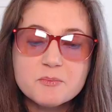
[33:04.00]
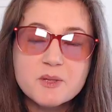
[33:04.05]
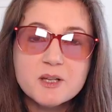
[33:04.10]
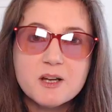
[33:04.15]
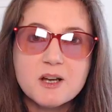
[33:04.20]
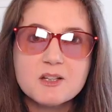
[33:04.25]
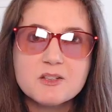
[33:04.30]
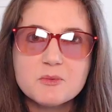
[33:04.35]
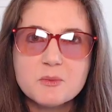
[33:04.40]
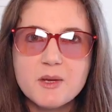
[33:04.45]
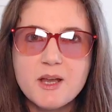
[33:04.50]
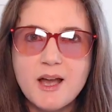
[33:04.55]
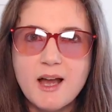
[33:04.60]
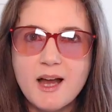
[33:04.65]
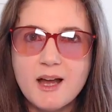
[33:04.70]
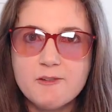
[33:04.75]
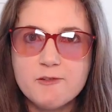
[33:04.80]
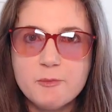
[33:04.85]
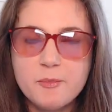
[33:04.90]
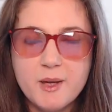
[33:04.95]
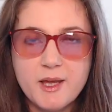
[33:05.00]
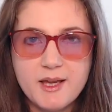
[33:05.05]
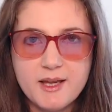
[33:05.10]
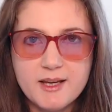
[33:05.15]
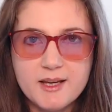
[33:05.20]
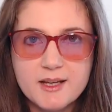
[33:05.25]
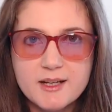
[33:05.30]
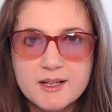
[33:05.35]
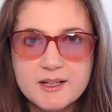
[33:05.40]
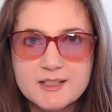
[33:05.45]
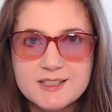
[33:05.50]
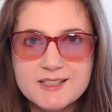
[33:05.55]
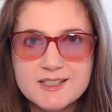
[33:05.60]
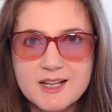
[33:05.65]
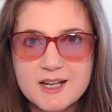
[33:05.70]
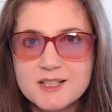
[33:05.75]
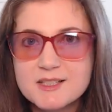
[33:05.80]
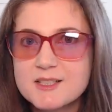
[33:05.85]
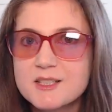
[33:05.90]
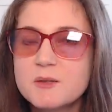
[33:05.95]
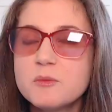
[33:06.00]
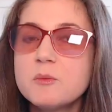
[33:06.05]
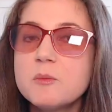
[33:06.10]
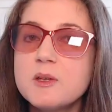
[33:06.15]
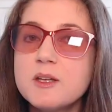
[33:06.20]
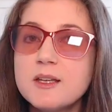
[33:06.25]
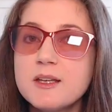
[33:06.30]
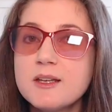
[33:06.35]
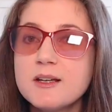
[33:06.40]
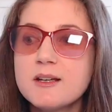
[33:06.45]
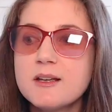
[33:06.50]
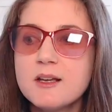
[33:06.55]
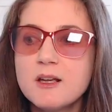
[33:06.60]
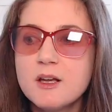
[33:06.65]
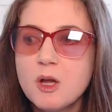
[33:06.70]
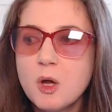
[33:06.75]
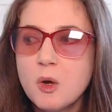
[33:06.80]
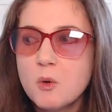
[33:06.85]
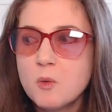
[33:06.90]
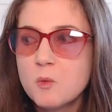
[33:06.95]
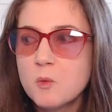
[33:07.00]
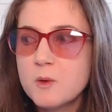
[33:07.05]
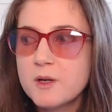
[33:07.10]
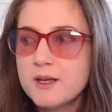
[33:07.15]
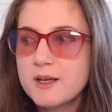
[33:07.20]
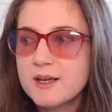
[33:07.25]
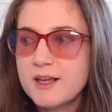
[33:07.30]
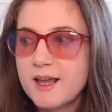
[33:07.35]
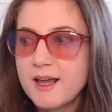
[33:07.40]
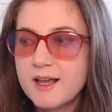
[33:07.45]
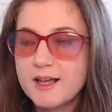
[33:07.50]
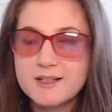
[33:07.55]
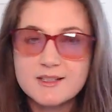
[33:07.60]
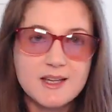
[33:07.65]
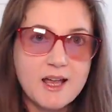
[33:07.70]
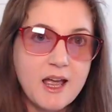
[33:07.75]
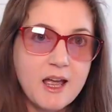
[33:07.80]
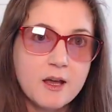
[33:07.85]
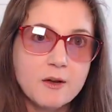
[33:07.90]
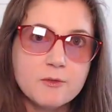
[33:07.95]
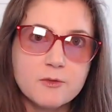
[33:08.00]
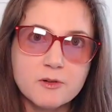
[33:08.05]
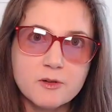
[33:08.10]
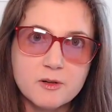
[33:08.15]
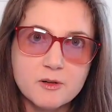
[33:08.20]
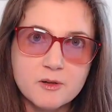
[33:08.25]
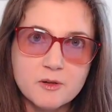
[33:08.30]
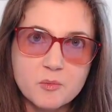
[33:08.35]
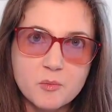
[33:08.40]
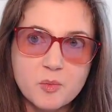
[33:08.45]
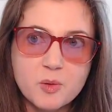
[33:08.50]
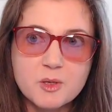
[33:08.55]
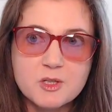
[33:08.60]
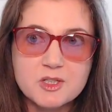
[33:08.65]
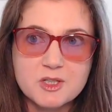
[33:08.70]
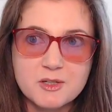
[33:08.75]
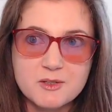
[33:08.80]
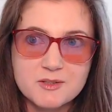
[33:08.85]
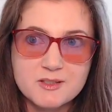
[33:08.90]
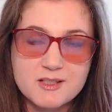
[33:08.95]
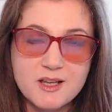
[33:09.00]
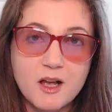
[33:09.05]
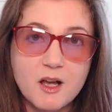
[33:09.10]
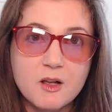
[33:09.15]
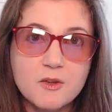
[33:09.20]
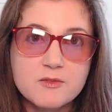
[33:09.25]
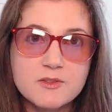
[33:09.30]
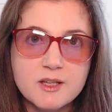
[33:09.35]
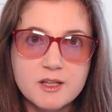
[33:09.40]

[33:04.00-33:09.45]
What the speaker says: because we have pain doesn't mean we can't ever push ourselves.